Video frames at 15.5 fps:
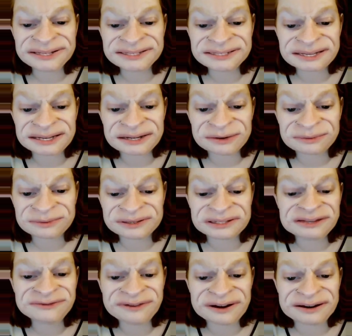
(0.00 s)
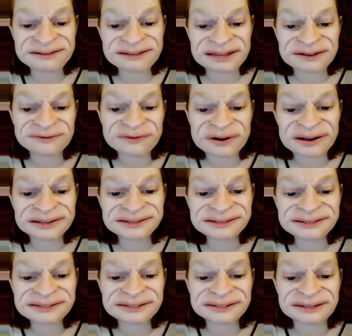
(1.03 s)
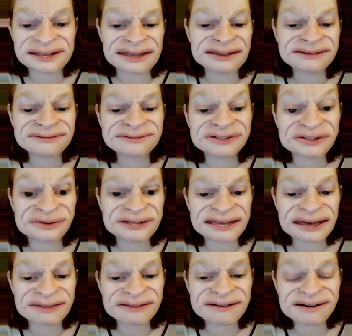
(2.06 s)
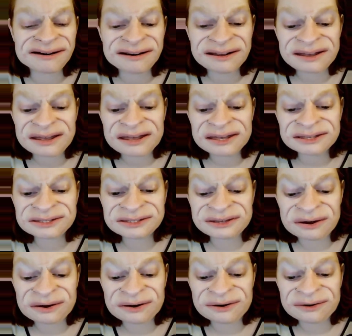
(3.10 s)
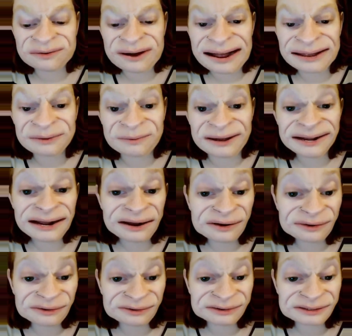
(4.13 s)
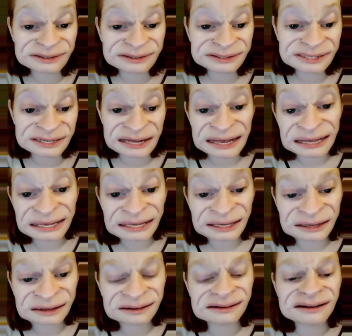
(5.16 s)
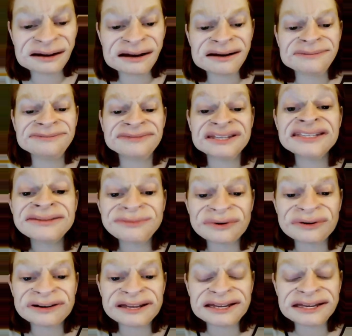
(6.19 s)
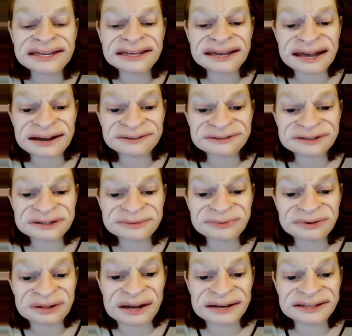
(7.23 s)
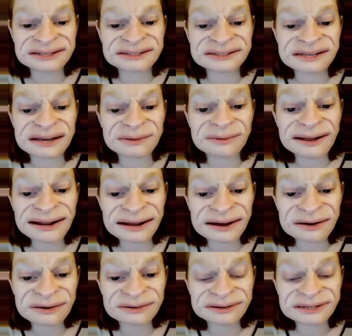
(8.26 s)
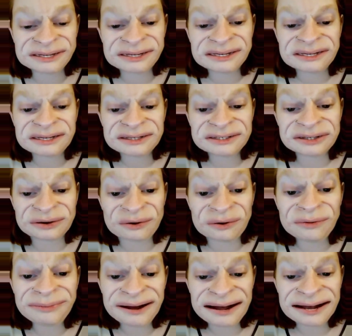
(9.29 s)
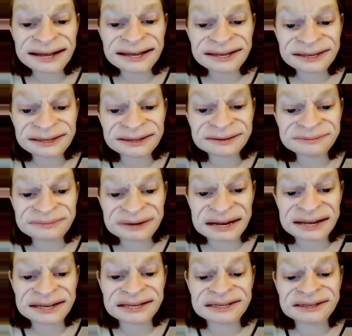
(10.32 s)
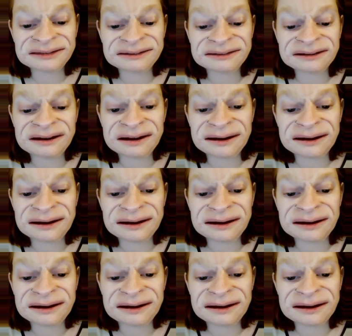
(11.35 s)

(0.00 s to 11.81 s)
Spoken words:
it's like a really fun thing for us to like do together. So I went out today, this morning after Pilates. I went out to go buy my